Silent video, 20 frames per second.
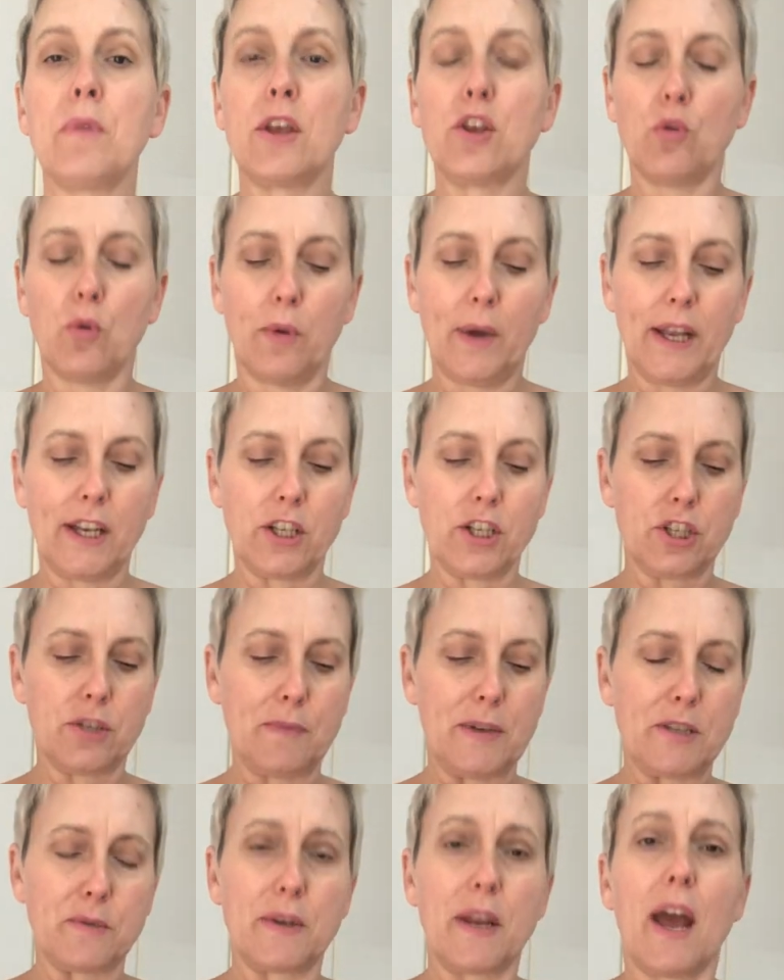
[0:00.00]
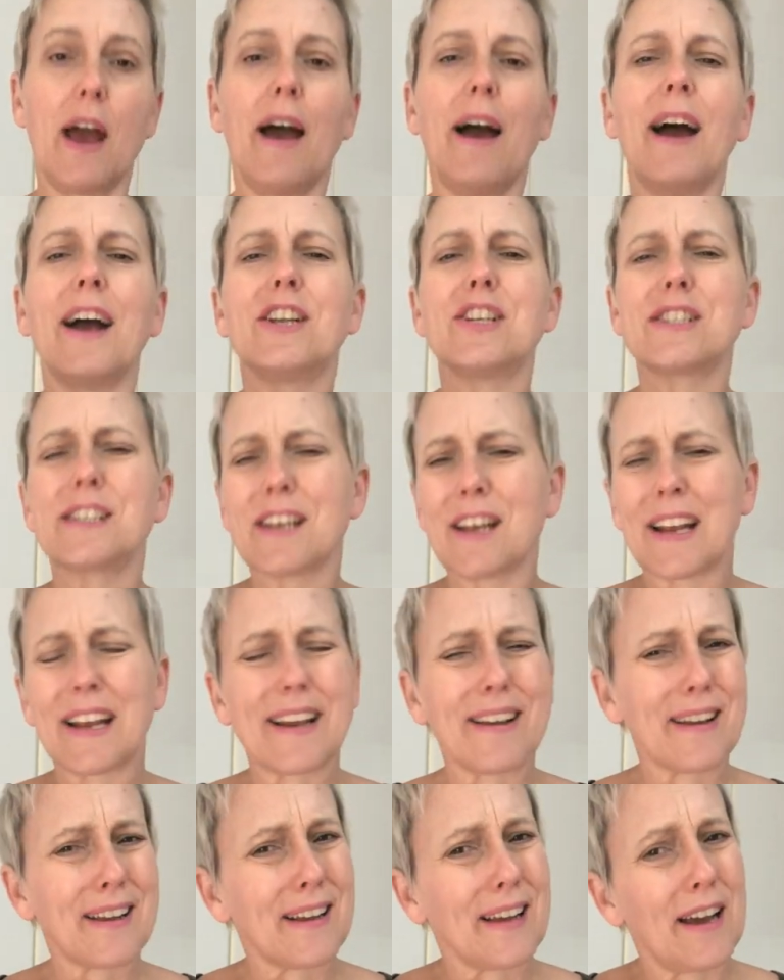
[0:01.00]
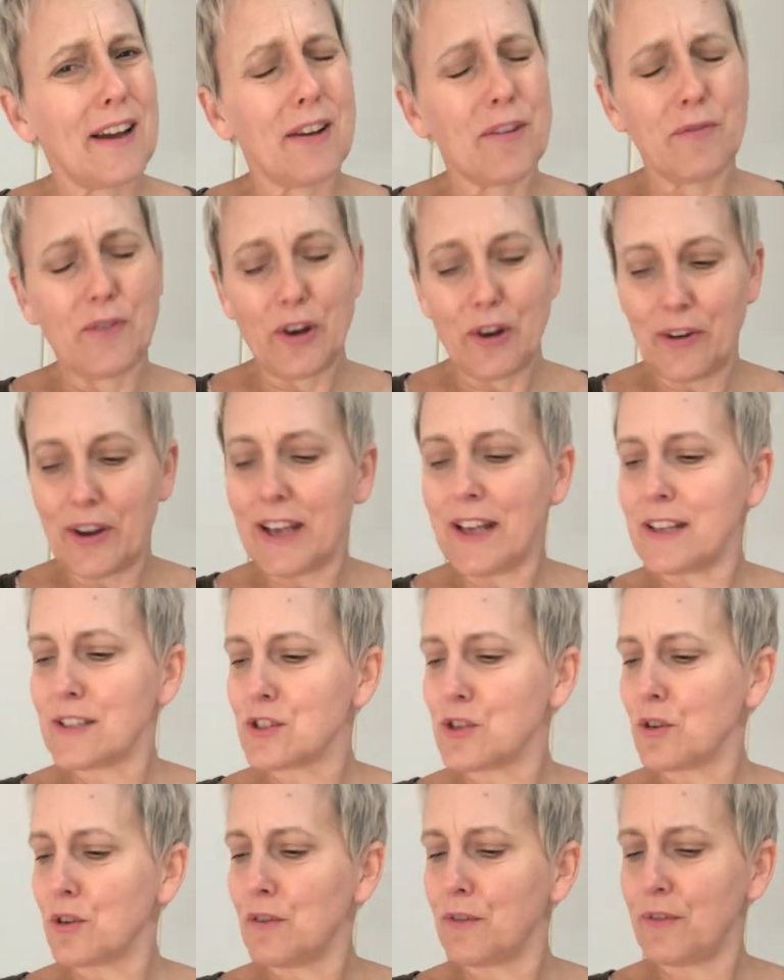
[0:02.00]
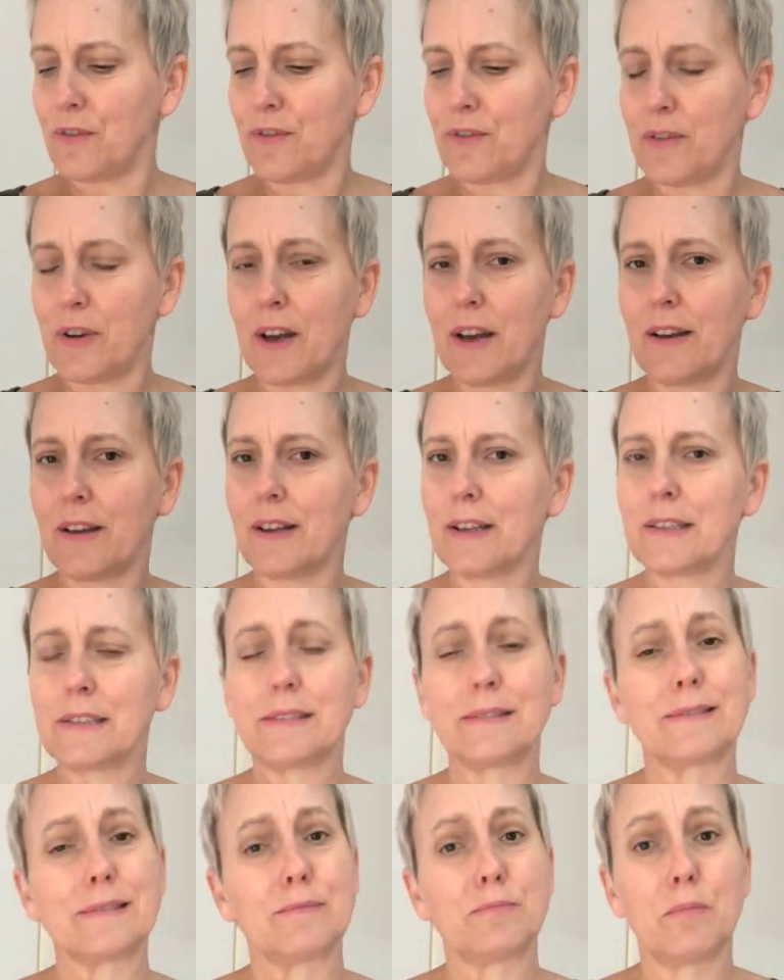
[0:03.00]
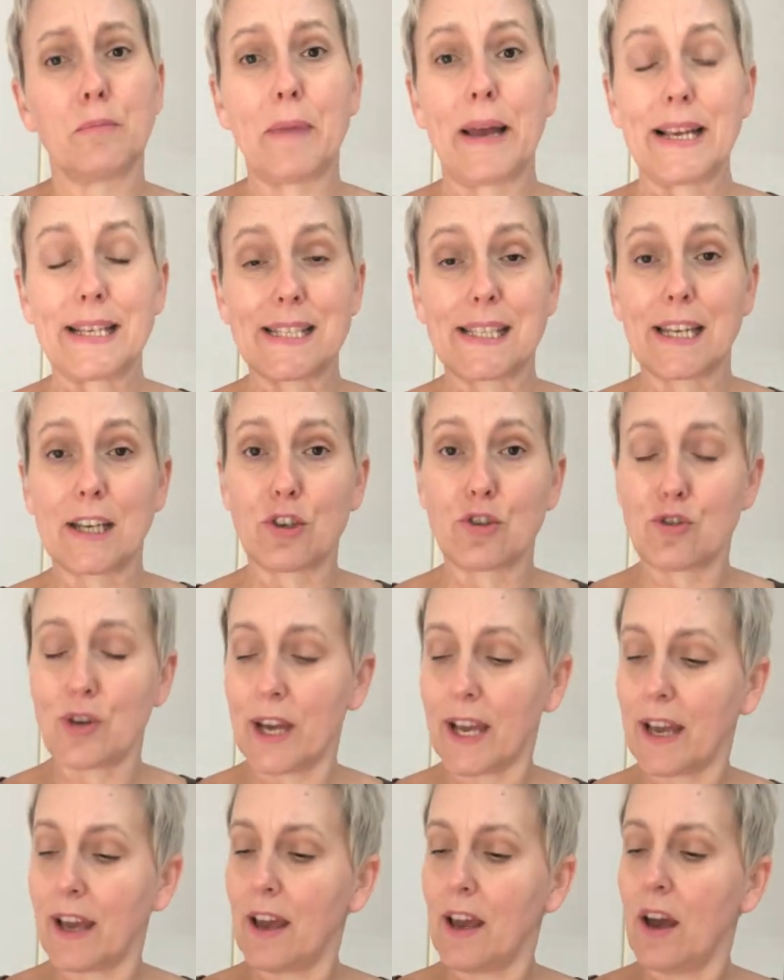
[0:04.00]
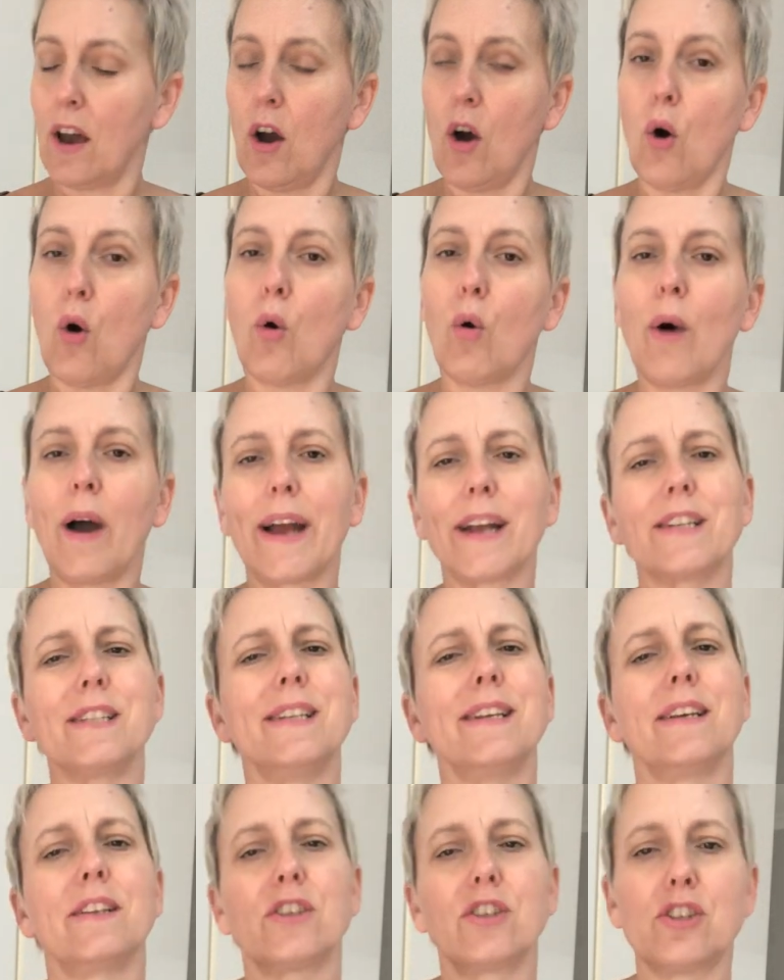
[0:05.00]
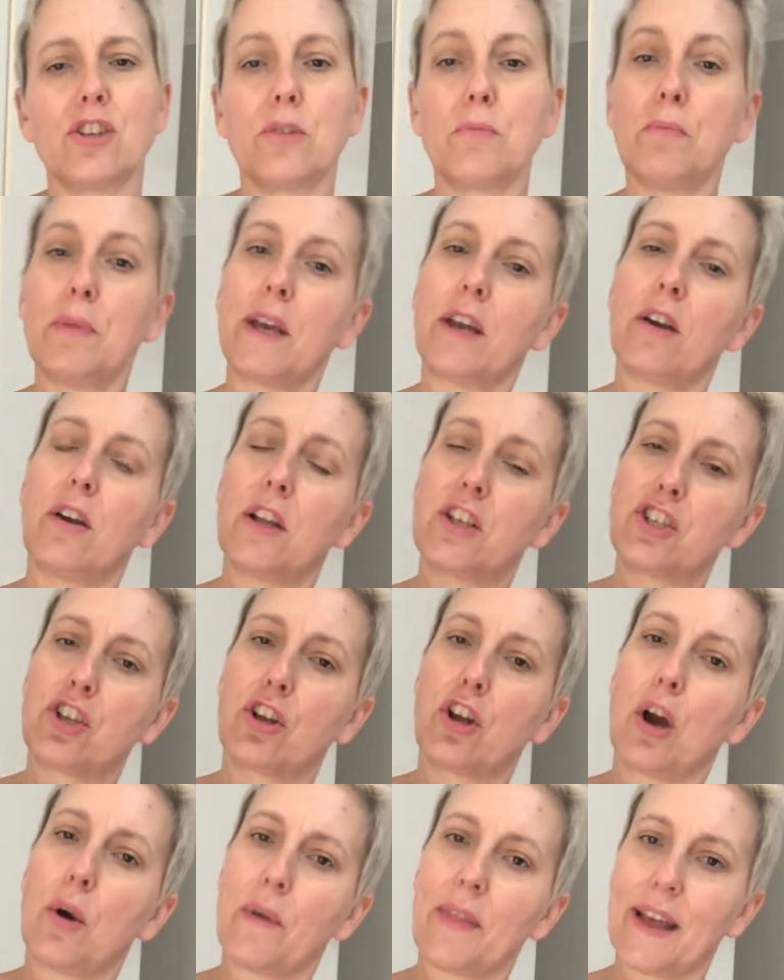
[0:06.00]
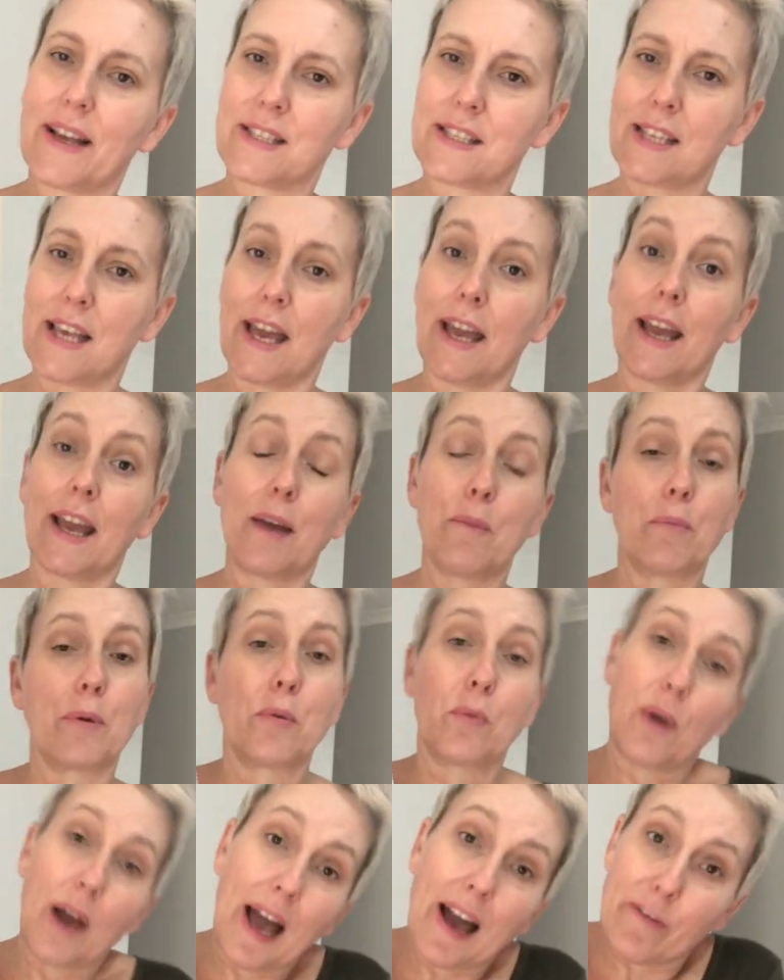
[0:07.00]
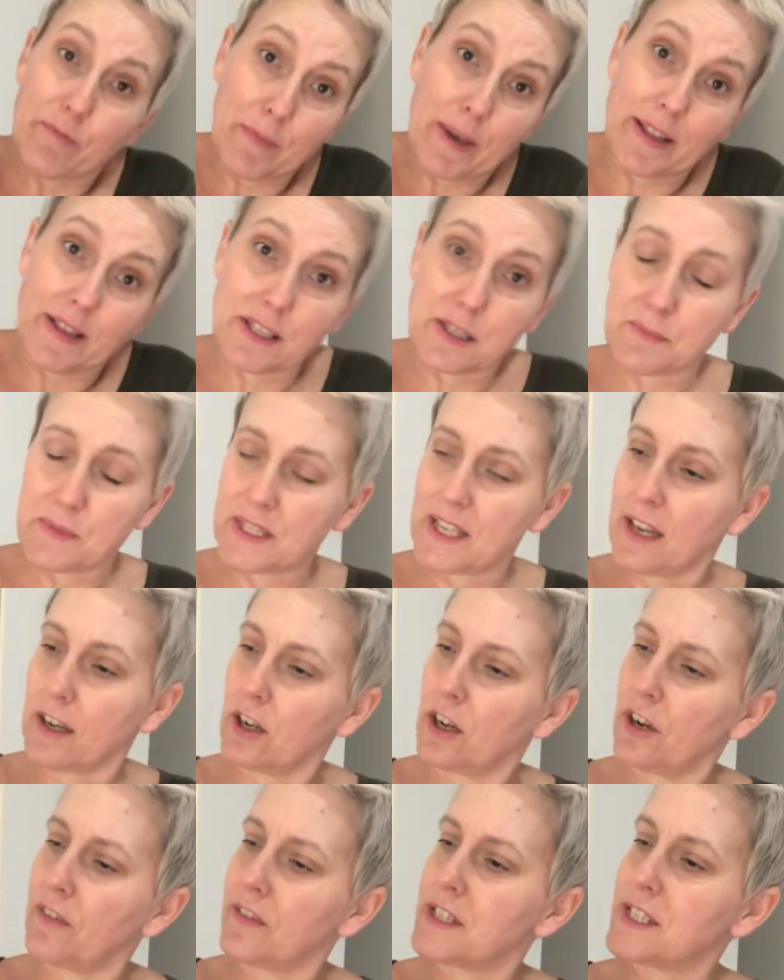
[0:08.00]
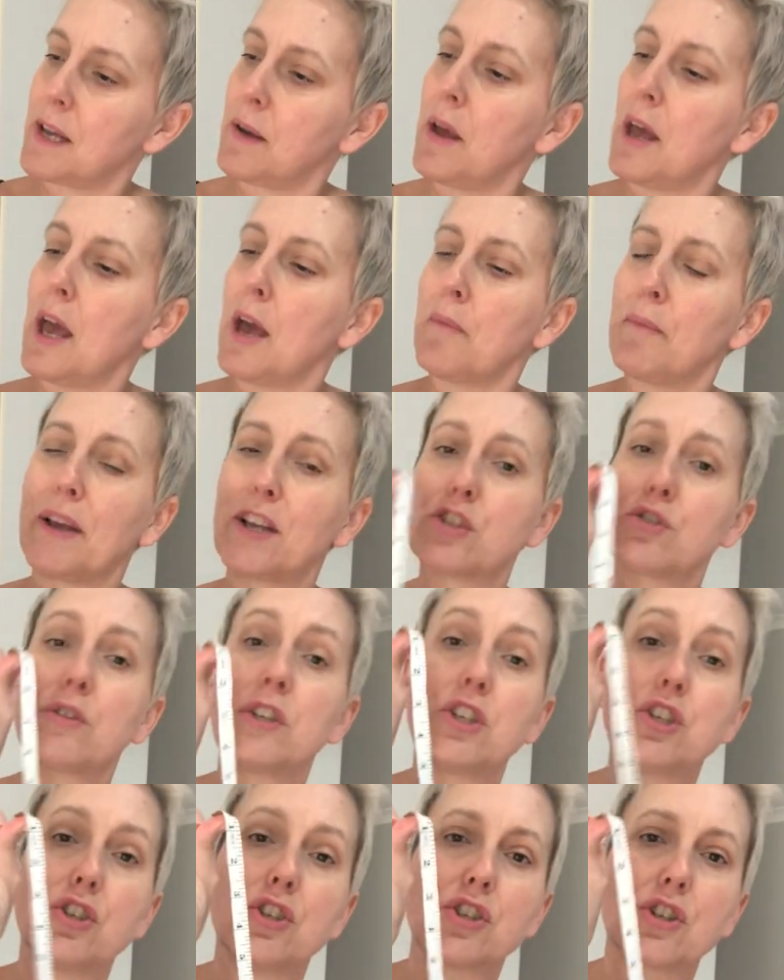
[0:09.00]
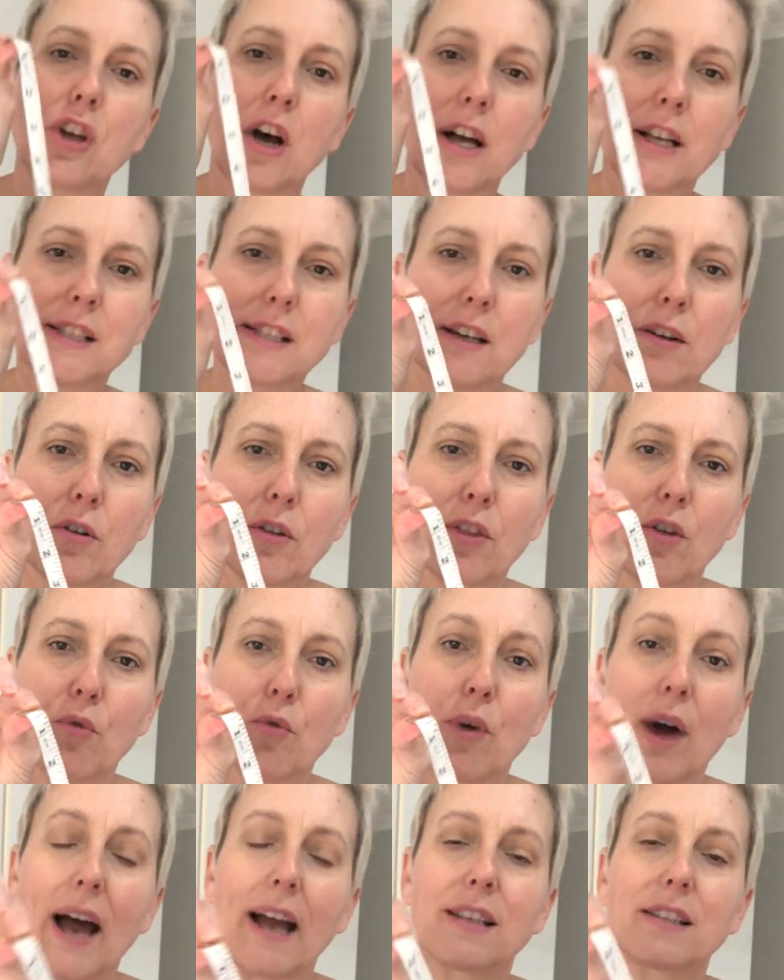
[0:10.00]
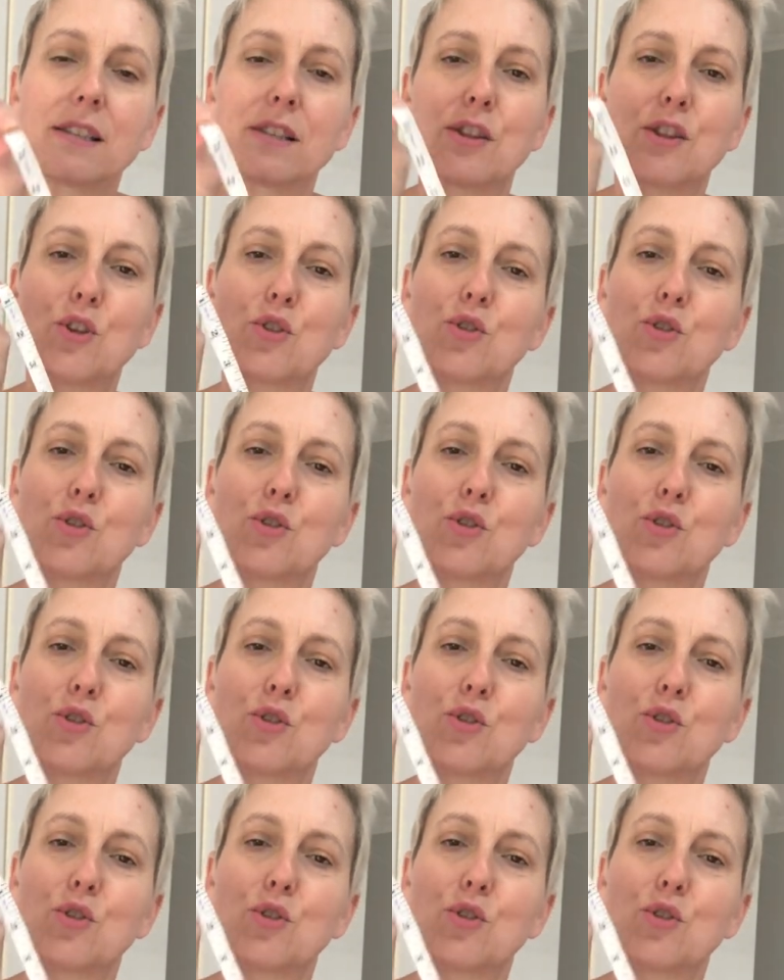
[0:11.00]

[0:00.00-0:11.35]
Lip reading: your inch measurement. Just a very sort of basic trick, or actually it should go without saying, but I've made this mistake a lot of the time. Make sure that you're starting on the right,